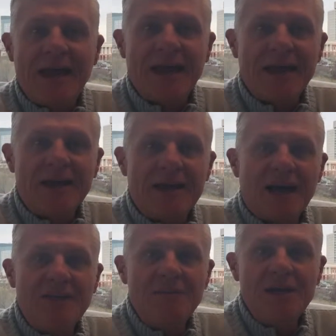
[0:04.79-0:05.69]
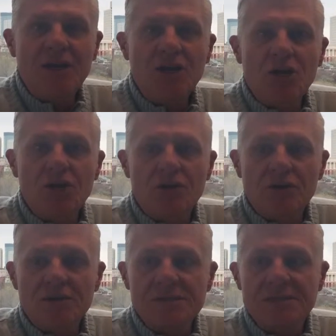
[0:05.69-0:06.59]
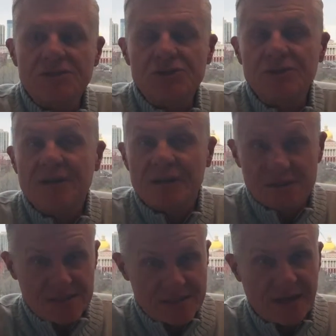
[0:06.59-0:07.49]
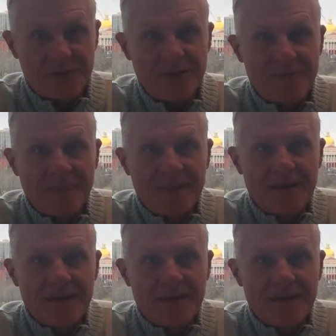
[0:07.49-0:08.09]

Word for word: and I've been here since 2007.